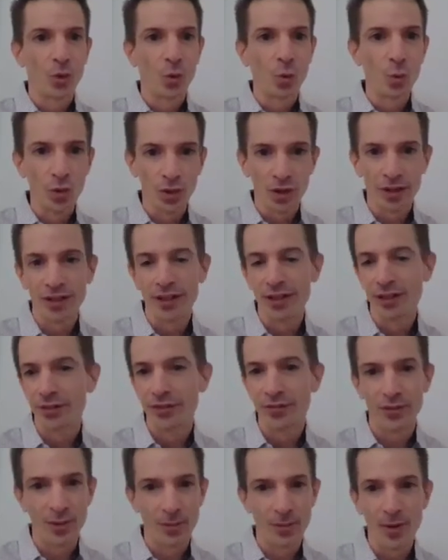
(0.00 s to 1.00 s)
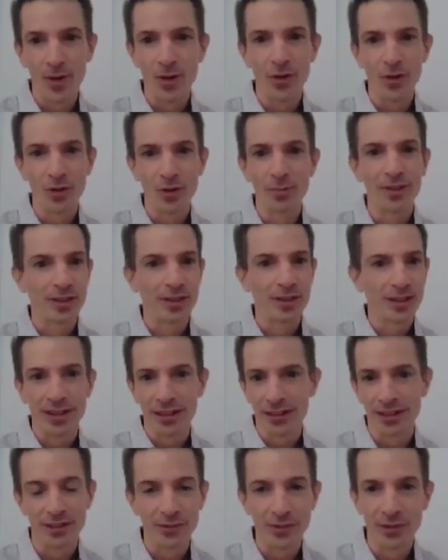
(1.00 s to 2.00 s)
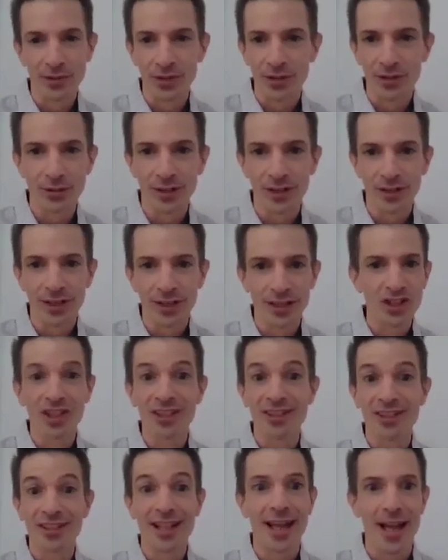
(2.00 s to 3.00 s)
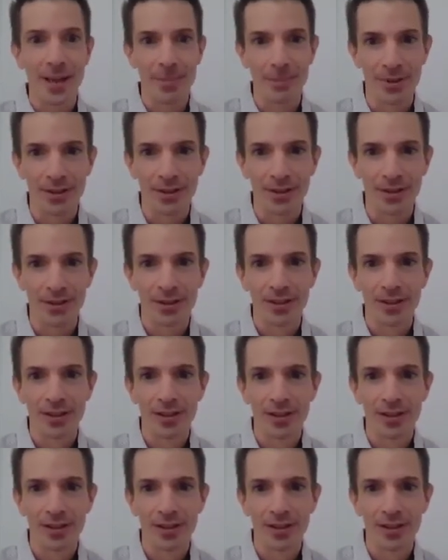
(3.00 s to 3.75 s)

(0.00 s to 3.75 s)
working from home and connecting virtually. It just happened.